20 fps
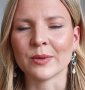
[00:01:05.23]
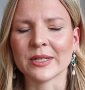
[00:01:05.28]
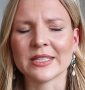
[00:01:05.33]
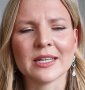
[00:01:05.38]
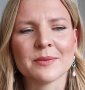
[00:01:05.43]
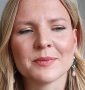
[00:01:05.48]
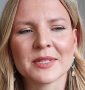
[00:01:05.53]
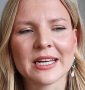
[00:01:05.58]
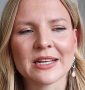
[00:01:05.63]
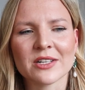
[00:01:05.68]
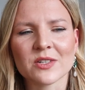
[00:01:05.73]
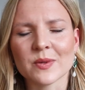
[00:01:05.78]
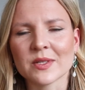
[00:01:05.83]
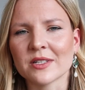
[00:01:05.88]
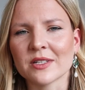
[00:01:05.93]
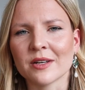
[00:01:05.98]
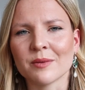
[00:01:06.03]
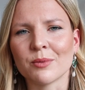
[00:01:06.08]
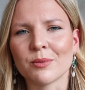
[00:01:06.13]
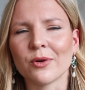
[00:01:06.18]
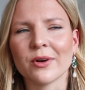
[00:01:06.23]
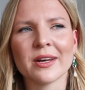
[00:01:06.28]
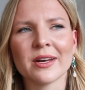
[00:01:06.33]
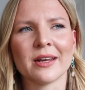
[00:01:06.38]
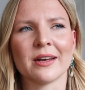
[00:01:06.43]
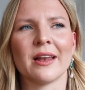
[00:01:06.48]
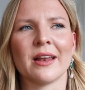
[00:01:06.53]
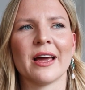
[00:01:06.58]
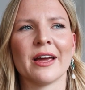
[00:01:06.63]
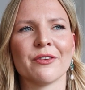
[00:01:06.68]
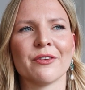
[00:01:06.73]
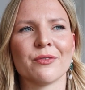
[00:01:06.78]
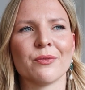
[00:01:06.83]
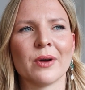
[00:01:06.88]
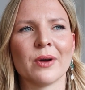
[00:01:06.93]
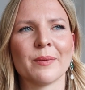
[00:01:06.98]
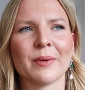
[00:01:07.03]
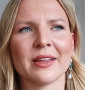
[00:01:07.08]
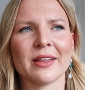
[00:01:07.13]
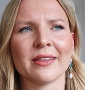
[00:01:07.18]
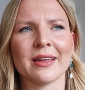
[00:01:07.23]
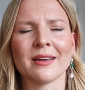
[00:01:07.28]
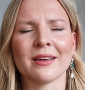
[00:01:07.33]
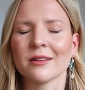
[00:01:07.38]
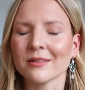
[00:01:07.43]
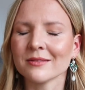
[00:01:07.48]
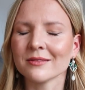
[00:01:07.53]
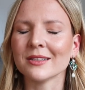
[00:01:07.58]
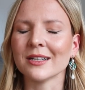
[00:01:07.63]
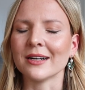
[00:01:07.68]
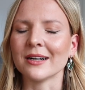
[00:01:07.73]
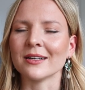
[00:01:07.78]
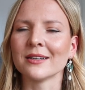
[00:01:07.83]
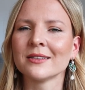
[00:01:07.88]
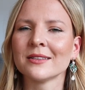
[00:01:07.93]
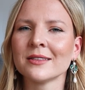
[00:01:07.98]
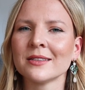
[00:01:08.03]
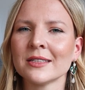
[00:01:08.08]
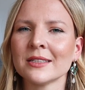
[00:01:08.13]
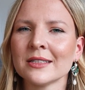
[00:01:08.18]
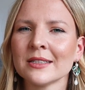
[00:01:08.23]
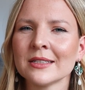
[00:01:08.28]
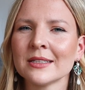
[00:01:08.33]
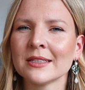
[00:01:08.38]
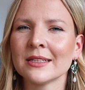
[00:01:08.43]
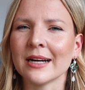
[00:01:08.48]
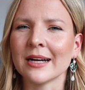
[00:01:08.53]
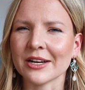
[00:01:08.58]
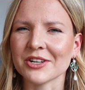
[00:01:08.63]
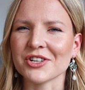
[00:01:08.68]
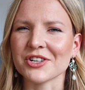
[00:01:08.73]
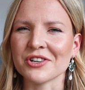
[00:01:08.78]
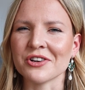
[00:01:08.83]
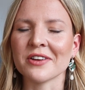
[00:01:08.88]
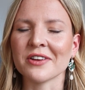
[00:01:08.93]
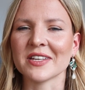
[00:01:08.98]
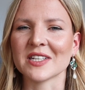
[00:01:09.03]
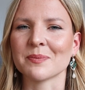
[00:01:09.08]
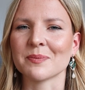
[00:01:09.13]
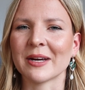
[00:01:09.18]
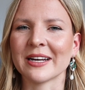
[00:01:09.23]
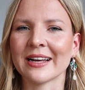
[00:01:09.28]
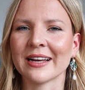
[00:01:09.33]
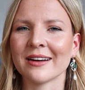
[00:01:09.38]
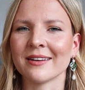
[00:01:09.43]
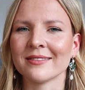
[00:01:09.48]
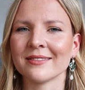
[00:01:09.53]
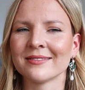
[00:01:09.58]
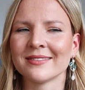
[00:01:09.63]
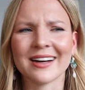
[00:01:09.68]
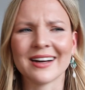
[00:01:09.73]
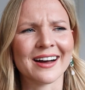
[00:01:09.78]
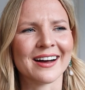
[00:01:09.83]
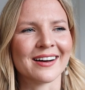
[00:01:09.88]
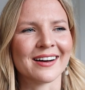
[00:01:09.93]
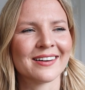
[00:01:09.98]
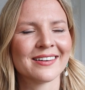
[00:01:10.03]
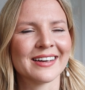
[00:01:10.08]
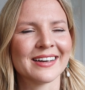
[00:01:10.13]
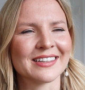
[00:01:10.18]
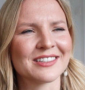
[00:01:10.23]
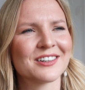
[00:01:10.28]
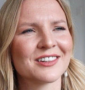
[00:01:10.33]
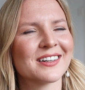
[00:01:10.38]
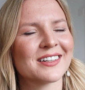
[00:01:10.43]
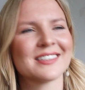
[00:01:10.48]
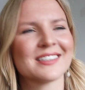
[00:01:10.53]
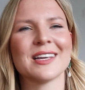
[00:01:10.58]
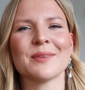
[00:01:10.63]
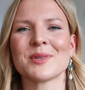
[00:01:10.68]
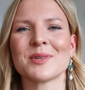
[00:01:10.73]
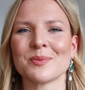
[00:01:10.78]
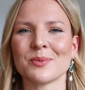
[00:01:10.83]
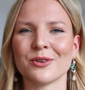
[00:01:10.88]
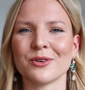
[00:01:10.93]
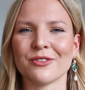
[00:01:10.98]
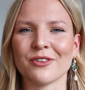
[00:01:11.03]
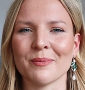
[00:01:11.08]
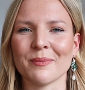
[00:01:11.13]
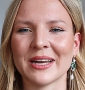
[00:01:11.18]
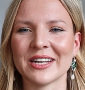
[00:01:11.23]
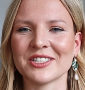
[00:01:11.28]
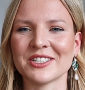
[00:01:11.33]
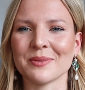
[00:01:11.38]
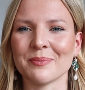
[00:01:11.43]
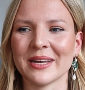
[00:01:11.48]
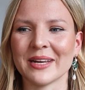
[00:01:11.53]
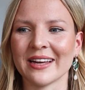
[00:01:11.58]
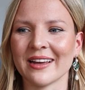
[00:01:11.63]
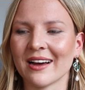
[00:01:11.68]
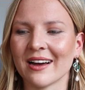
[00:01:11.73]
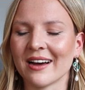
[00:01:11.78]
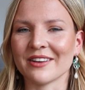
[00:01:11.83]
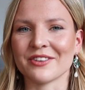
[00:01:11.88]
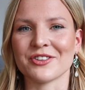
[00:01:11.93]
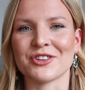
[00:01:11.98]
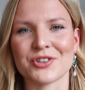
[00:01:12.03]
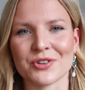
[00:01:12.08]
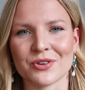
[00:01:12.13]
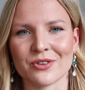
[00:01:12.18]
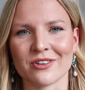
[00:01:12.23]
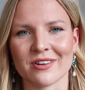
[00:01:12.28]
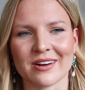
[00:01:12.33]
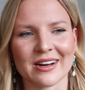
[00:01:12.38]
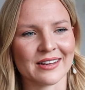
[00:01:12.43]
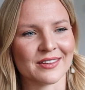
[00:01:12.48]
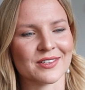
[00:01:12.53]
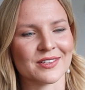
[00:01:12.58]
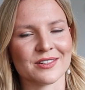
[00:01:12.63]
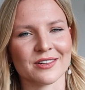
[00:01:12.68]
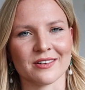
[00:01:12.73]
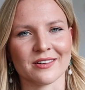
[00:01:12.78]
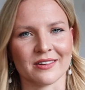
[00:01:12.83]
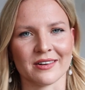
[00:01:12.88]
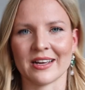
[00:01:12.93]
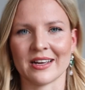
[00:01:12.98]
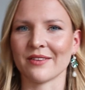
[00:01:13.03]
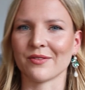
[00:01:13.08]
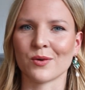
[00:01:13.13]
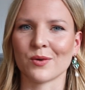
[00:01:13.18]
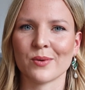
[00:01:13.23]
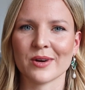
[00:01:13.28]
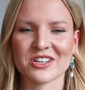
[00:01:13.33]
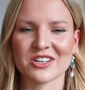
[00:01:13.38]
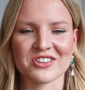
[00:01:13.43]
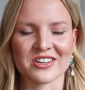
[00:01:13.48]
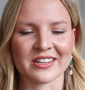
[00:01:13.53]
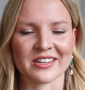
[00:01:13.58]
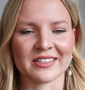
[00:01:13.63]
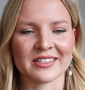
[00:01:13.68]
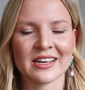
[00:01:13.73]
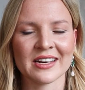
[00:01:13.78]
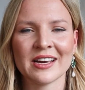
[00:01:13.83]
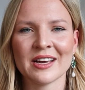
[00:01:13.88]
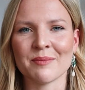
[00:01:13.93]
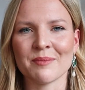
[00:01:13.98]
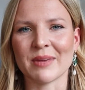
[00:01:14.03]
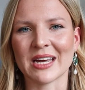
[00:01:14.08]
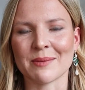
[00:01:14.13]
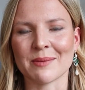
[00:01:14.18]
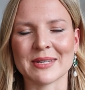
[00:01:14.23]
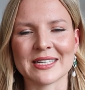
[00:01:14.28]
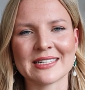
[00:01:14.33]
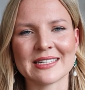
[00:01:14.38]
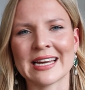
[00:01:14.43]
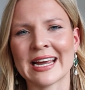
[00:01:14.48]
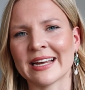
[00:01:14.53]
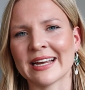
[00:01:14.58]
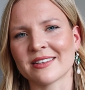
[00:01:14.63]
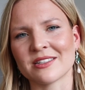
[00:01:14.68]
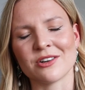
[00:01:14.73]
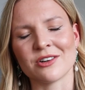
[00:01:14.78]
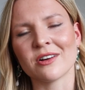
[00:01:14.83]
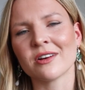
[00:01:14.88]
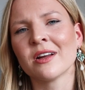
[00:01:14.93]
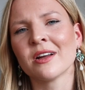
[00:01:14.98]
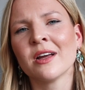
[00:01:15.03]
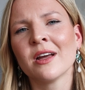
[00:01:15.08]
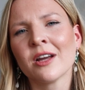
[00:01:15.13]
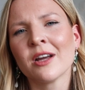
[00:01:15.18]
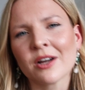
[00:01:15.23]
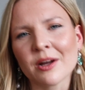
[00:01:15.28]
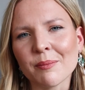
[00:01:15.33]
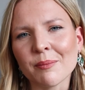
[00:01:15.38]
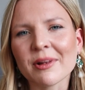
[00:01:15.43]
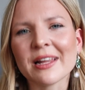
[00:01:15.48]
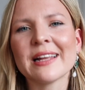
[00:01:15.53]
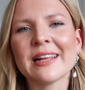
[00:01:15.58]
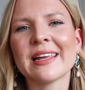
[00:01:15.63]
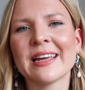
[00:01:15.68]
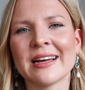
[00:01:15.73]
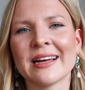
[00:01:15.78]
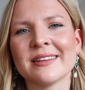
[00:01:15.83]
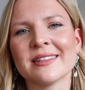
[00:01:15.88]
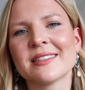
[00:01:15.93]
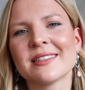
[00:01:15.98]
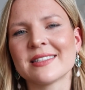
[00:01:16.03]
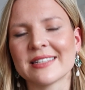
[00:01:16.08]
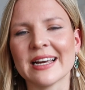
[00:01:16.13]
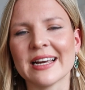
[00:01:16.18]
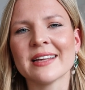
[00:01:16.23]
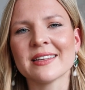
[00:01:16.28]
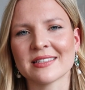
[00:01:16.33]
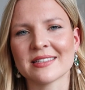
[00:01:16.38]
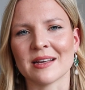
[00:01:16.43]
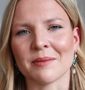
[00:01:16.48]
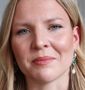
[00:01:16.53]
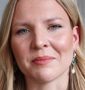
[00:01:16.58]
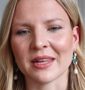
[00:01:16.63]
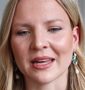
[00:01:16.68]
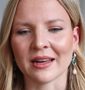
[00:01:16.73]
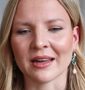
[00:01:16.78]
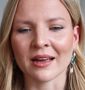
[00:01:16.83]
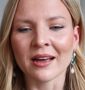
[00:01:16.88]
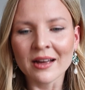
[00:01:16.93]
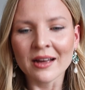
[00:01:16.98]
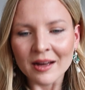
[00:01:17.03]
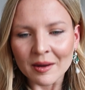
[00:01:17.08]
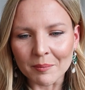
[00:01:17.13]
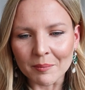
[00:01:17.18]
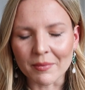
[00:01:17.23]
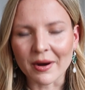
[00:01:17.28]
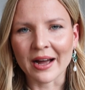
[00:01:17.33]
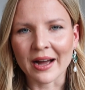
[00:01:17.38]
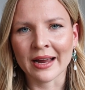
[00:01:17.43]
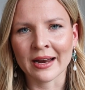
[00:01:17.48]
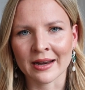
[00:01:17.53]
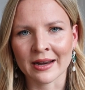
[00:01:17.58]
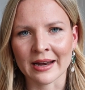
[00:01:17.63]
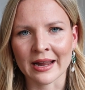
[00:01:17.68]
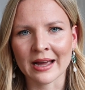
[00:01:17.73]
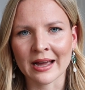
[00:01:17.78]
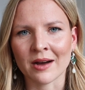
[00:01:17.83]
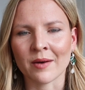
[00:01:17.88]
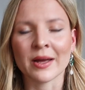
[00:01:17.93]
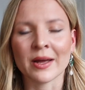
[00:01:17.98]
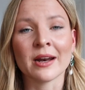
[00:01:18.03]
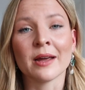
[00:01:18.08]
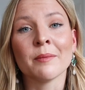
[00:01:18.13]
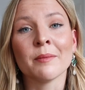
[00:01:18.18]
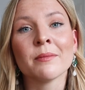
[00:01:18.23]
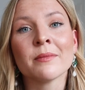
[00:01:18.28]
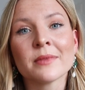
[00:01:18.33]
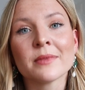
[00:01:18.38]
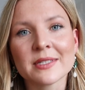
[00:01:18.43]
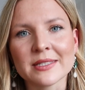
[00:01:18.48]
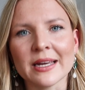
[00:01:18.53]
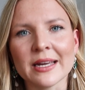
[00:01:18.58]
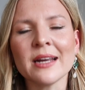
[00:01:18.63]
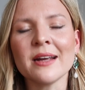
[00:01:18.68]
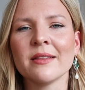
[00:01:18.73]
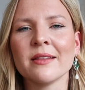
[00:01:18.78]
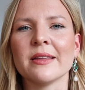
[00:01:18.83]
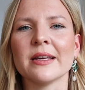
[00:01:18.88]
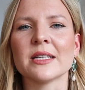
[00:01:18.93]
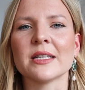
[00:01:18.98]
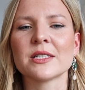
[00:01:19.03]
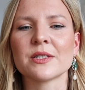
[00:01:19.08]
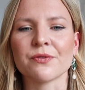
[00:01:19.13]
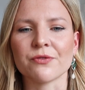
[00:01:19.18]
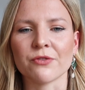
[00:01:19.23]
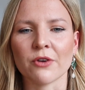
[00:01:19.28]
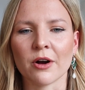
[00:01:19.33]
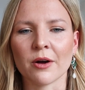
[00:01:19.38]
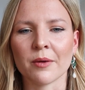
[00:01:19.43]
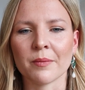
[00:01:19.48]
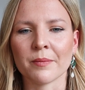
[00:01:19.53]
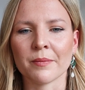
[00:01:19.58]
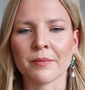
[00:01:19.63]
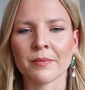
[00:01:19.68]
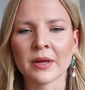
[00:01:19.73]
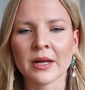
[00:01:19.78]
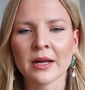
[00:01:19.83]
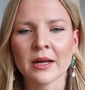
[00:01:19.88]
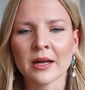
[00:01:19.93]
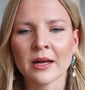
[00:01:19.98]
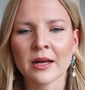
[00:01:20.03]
We seem to get to a certain point in life where we think, I should know this by now. It's not acceptable for me to be unsure, uncertain, have questions, make mistakes, not completely understand something by now. And I'm saying this from